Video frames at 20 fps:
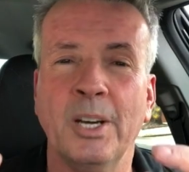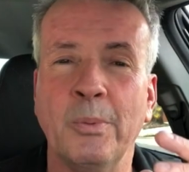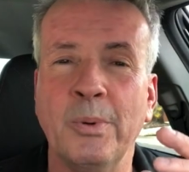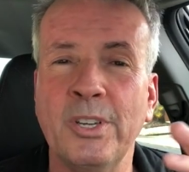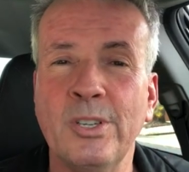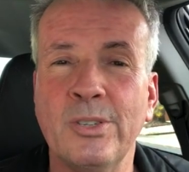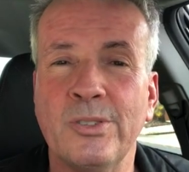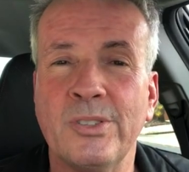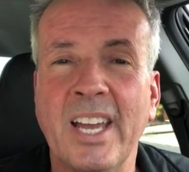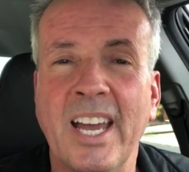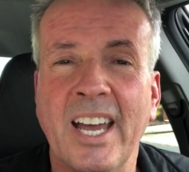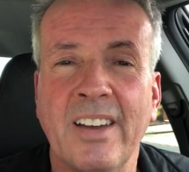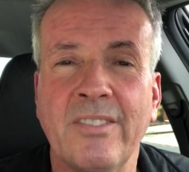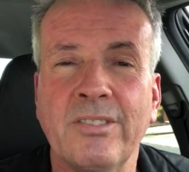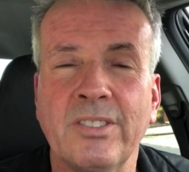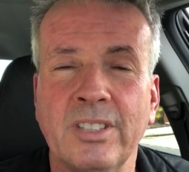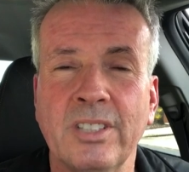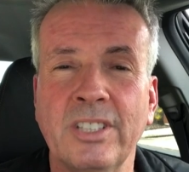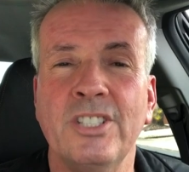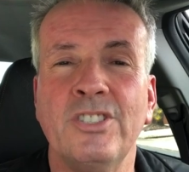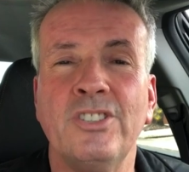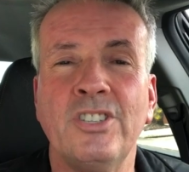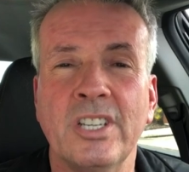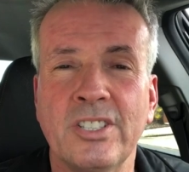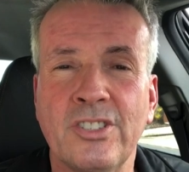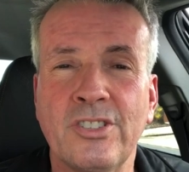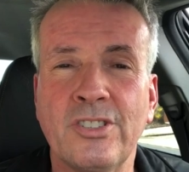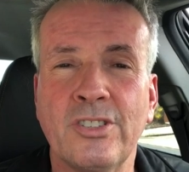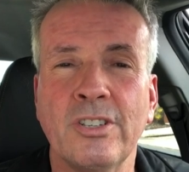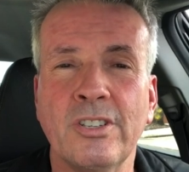We used to have
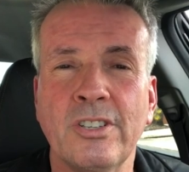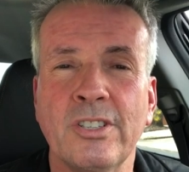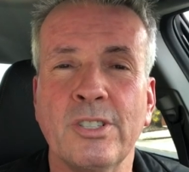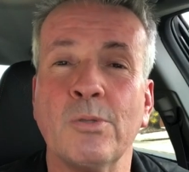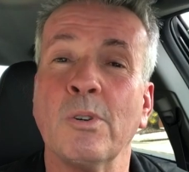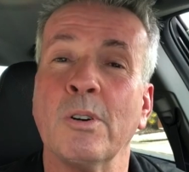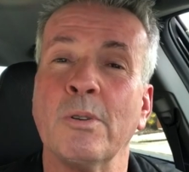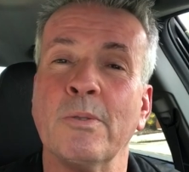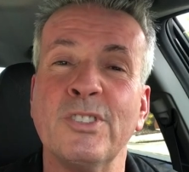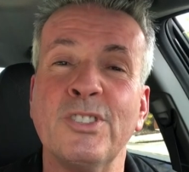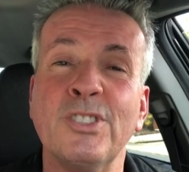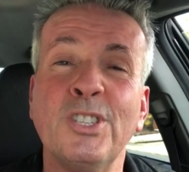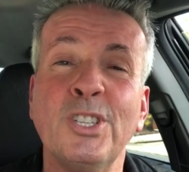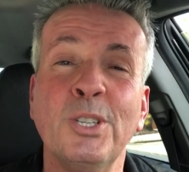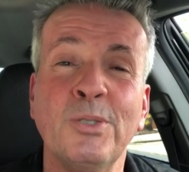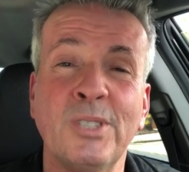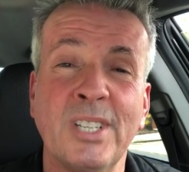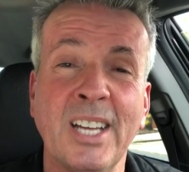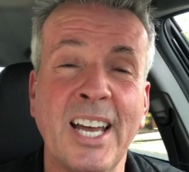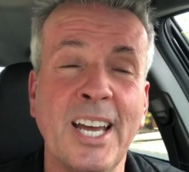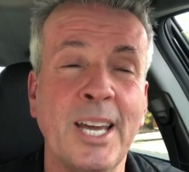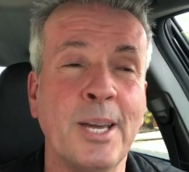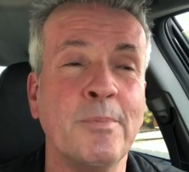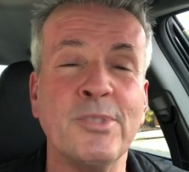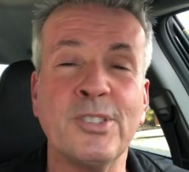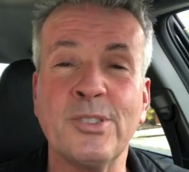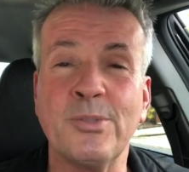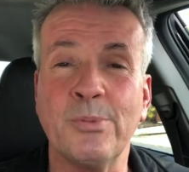legit surge where it was two times,